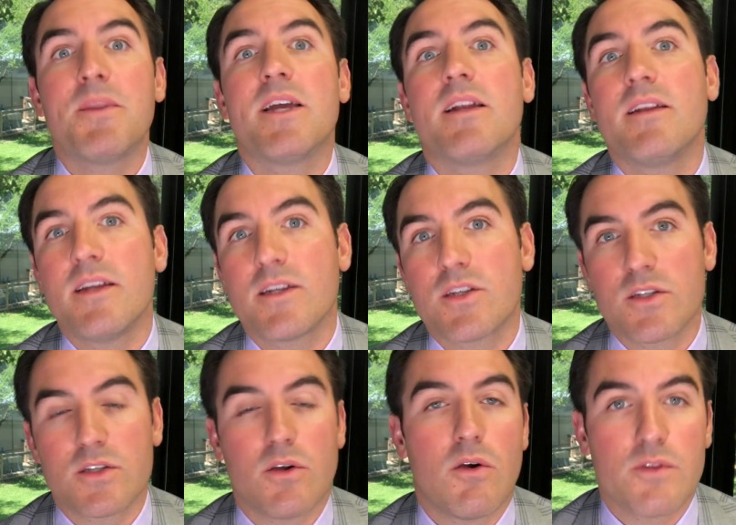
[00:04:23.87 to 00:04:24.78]
in
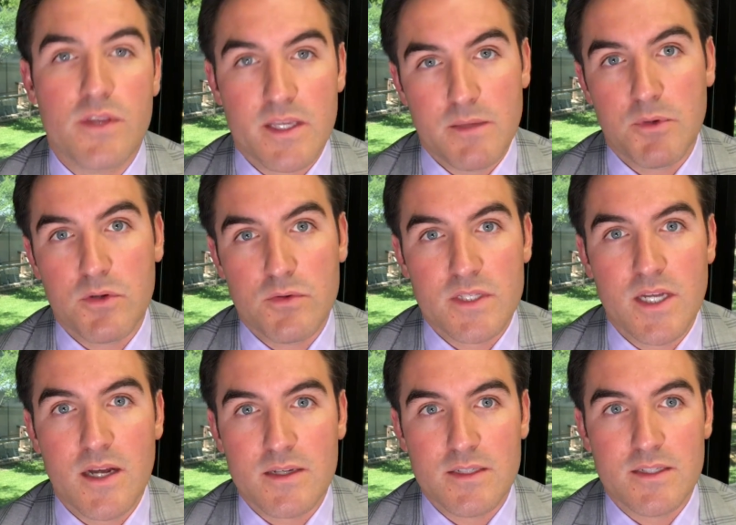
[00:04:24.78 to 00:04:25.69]
addition to all the chemical
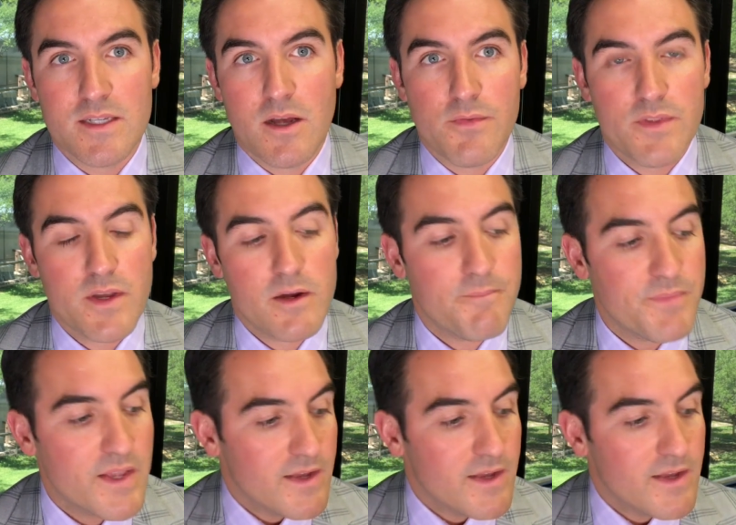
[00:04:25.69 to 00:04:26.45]
toxins out there.